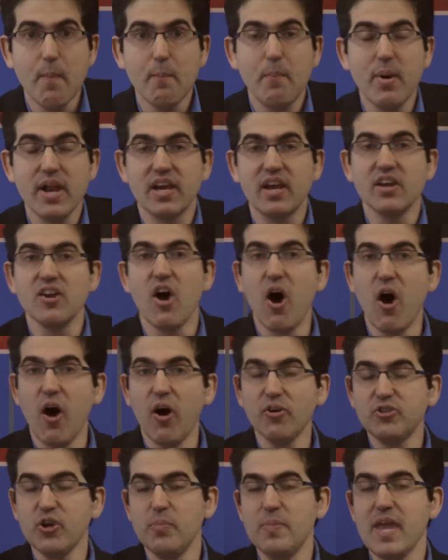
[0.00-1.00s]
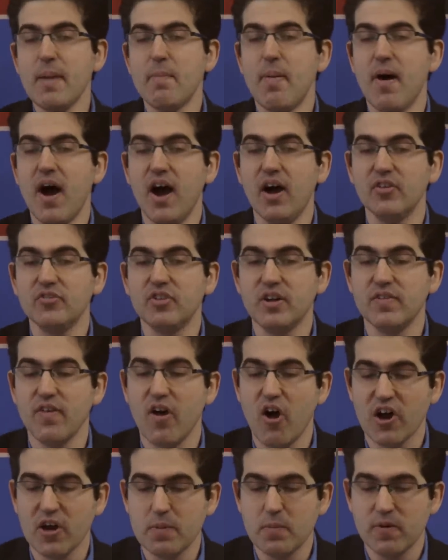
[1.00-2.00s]
But it can also be a positive
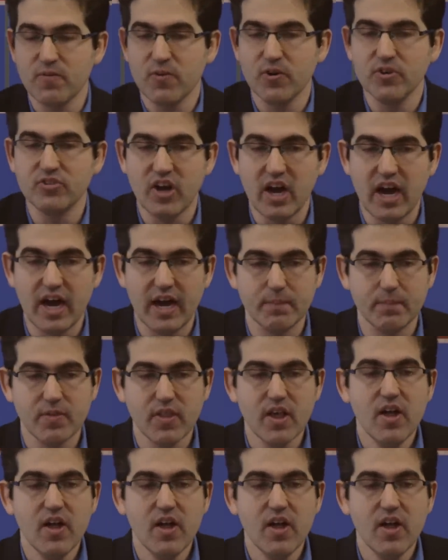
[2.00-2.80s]
argument for design.